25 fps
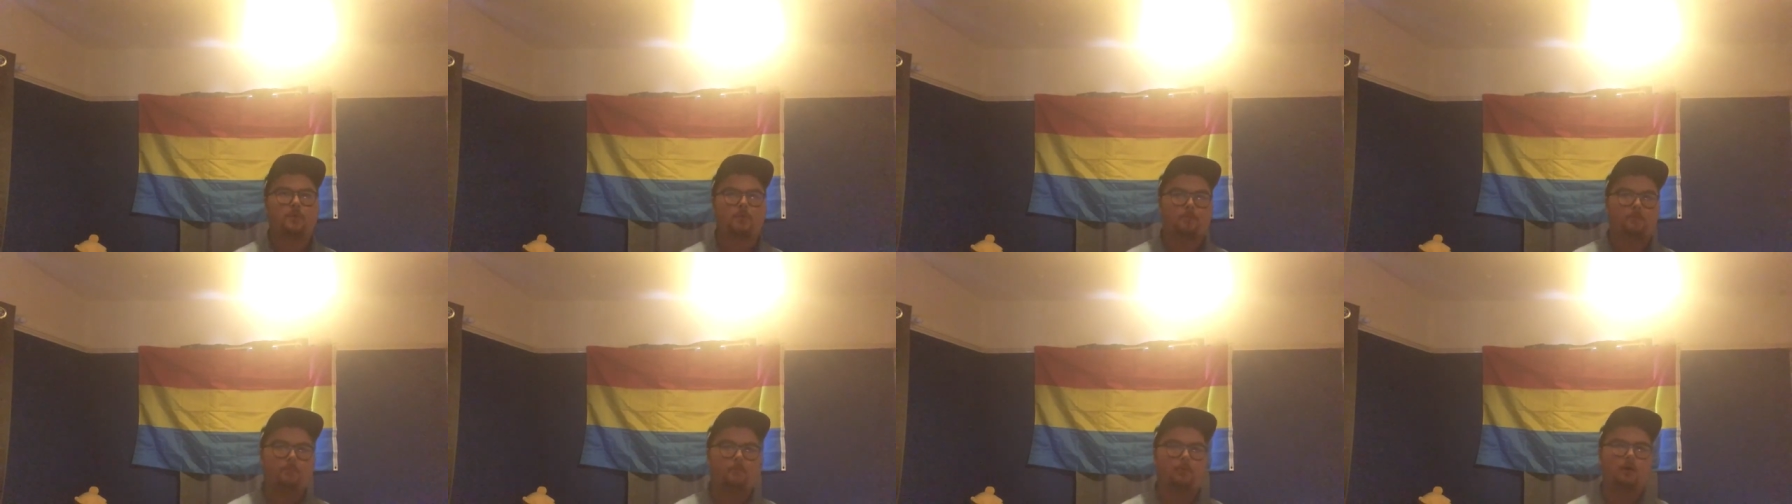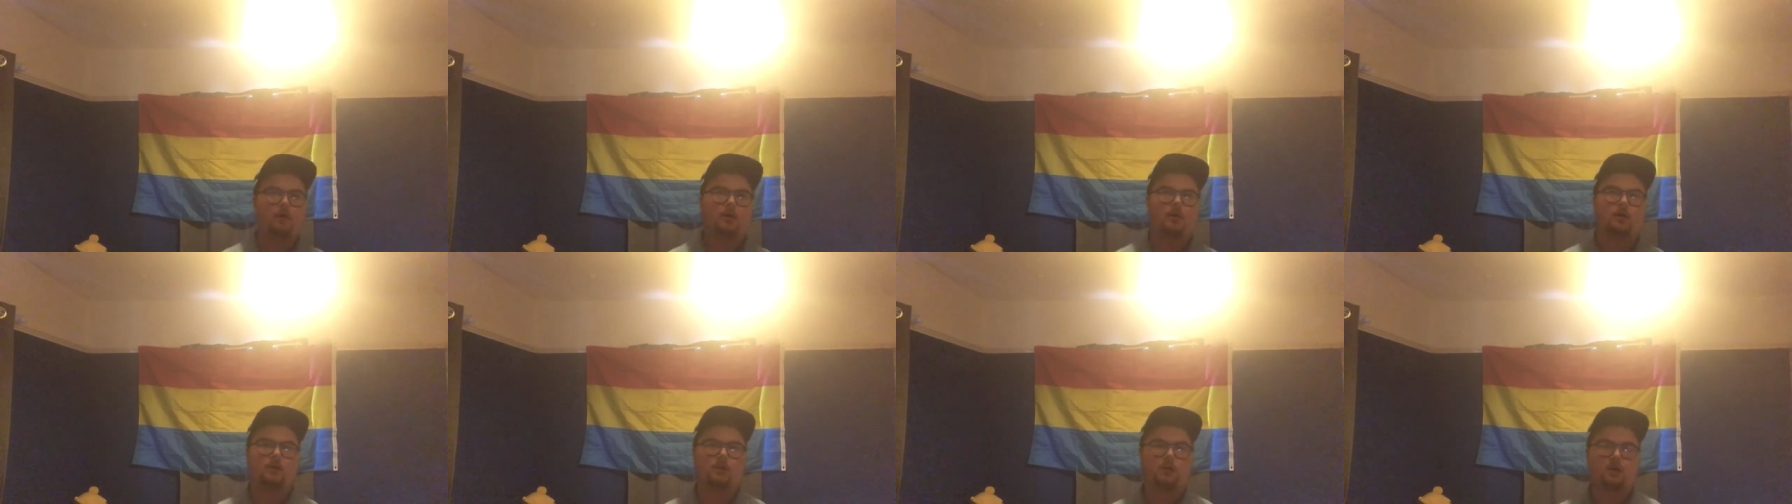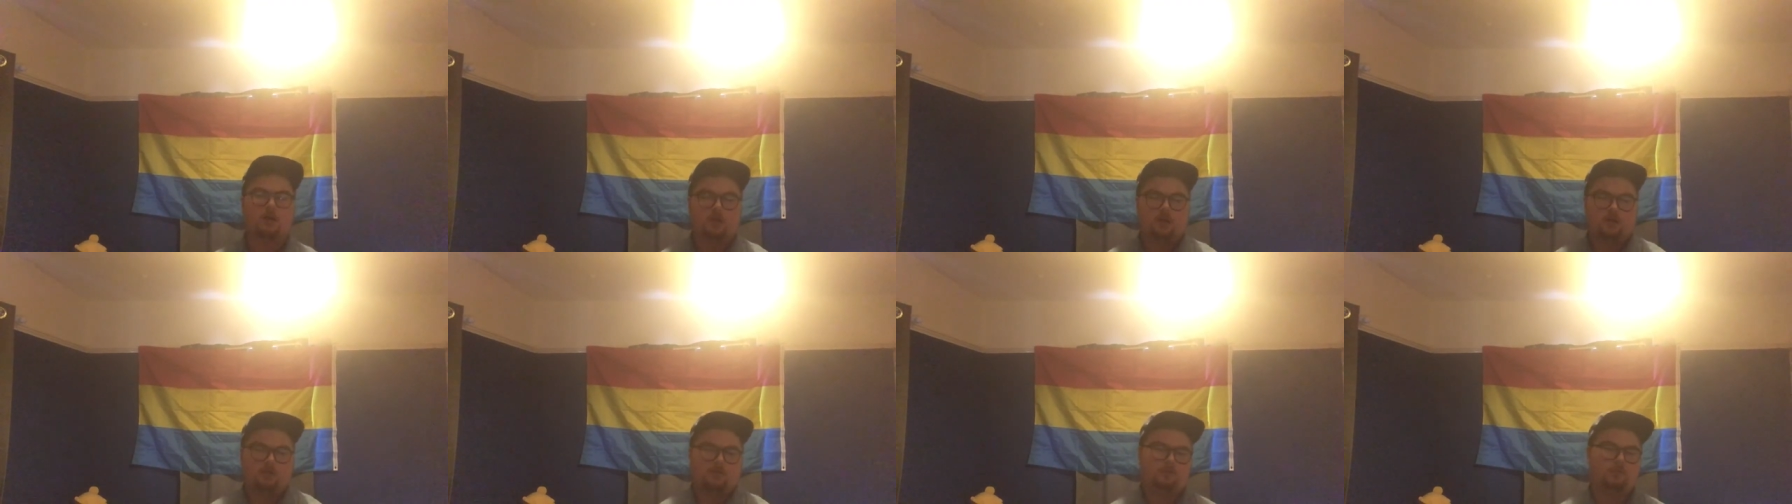but like, you
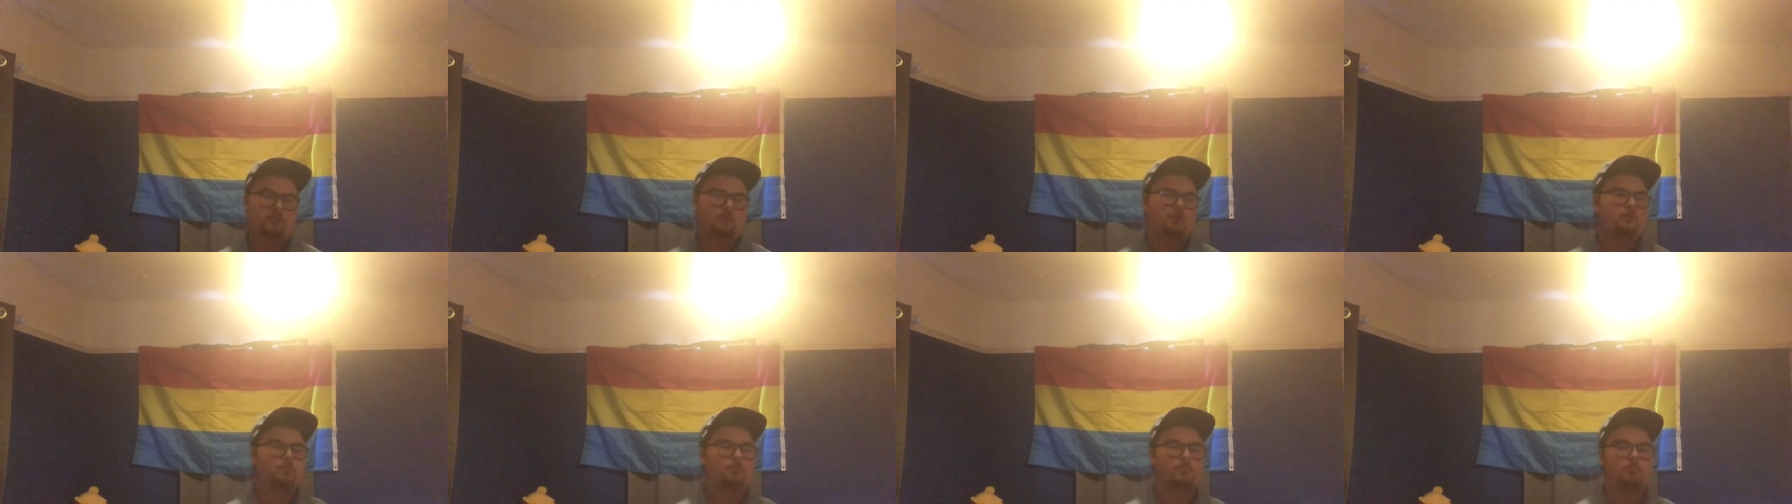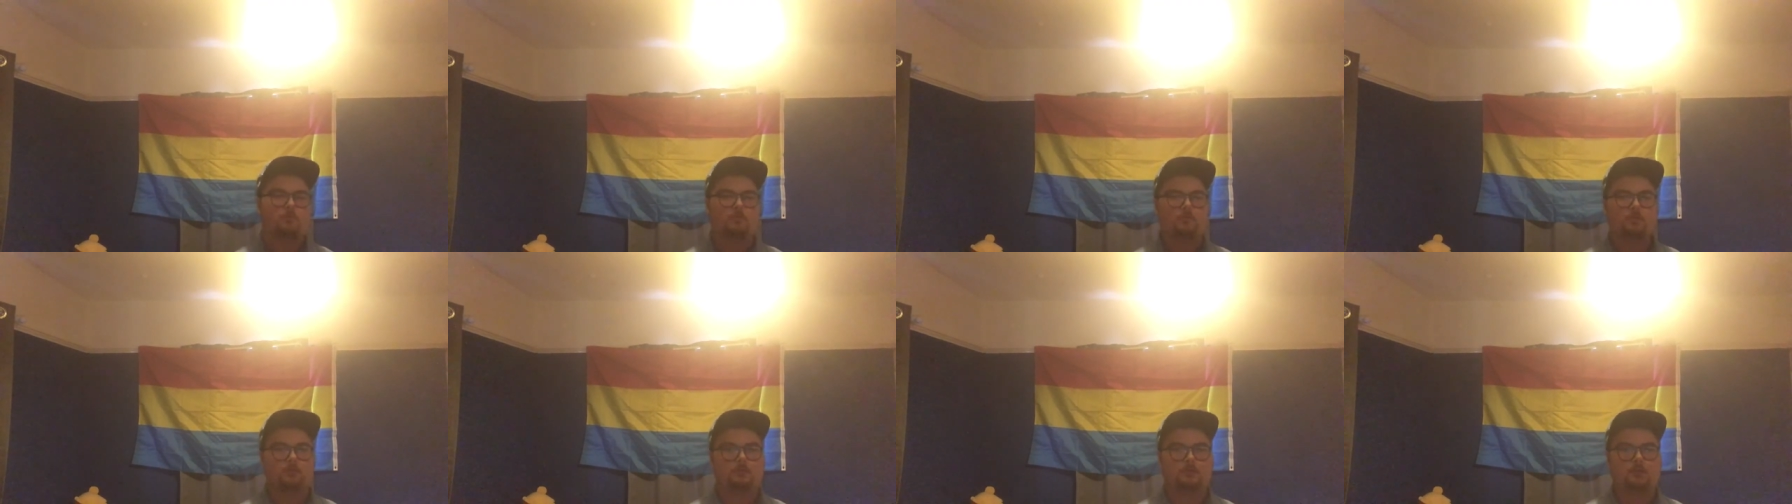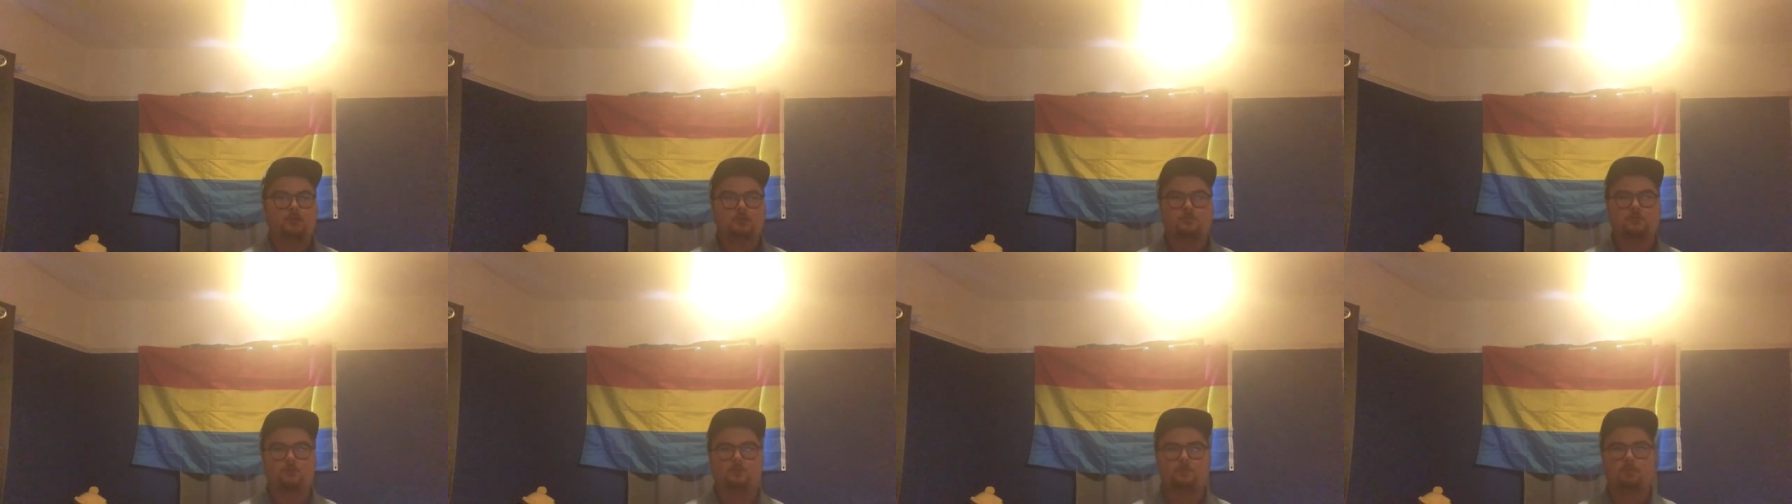know, guess
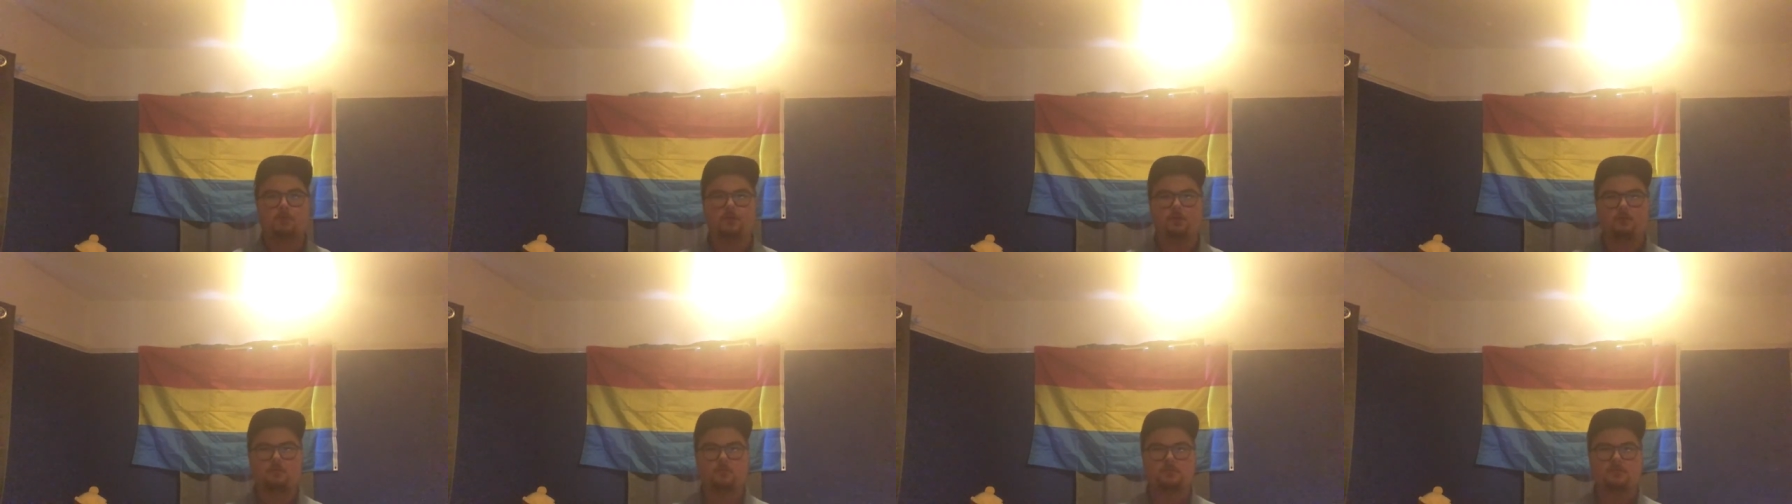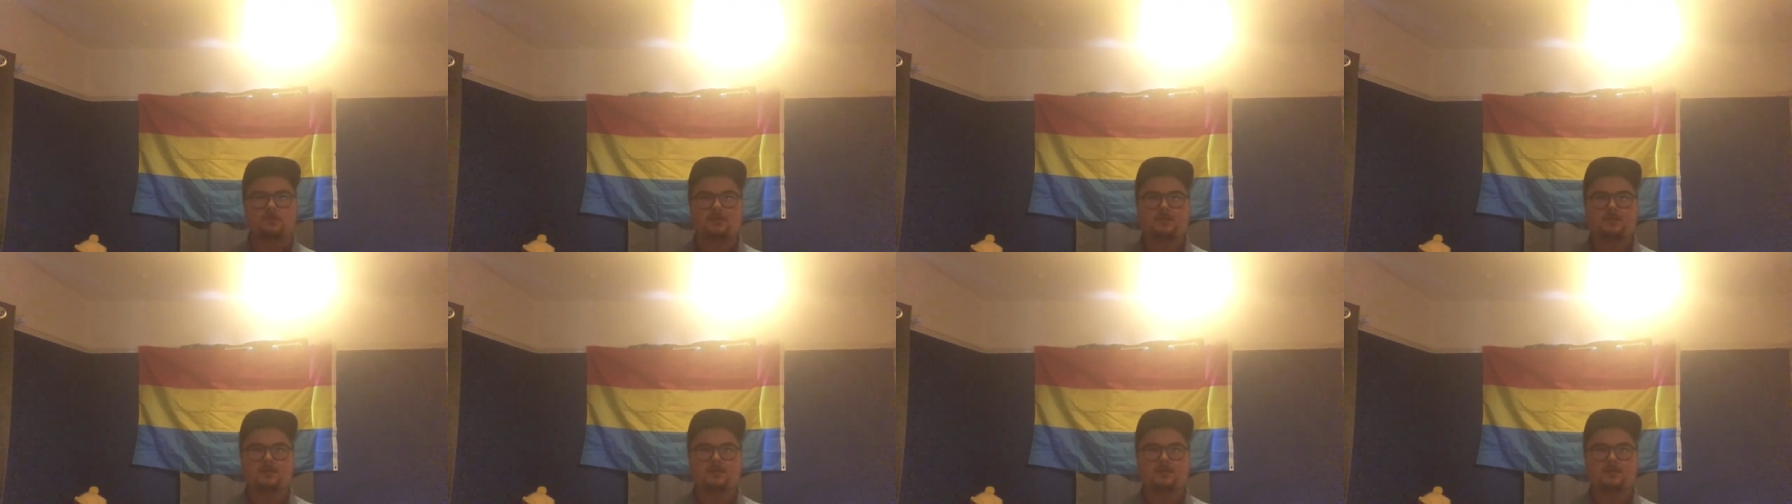what, peeps?